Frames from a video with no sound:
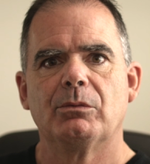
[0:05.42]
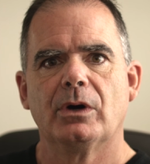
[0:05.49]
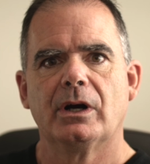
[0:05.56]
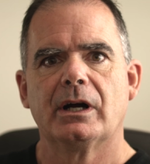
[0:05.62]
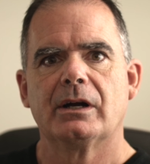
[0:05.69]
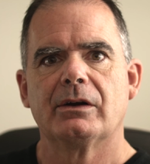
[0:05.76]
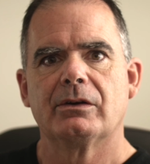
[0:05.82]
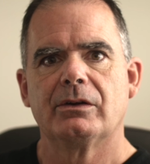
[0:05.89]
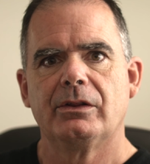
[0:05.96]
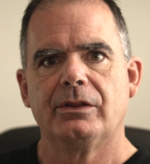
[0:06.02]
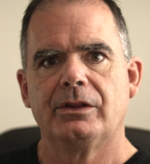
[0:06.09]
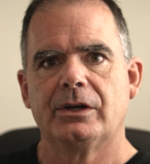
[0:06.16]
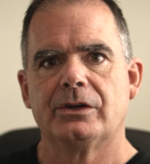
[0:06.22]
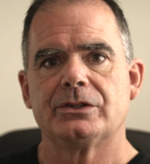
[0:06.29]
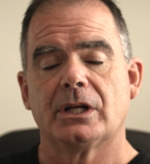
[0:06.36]
where
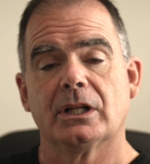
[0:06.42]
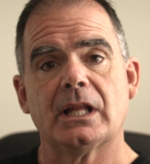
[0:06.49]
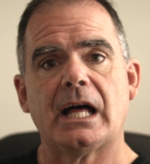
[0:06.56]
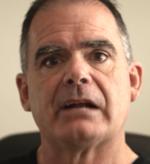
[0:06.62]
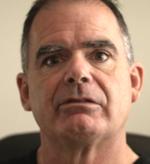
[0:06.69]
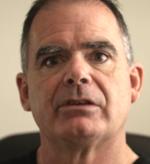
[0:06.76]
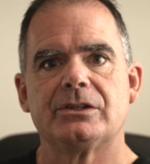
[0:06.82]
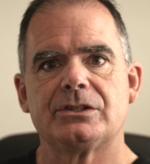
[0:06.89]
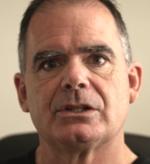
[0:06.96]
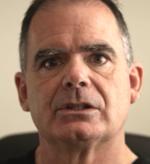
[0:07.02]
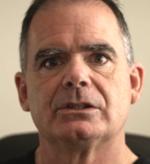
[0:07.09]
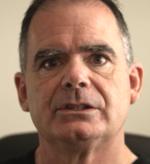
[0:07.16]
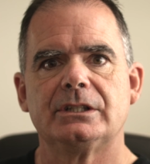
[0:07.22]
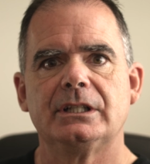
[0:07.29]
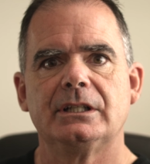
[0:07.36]
there's a lot of
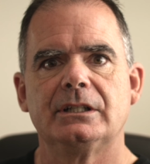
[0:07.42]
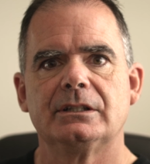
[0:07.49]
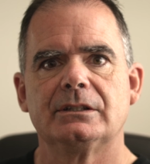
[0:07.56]
uncertainty.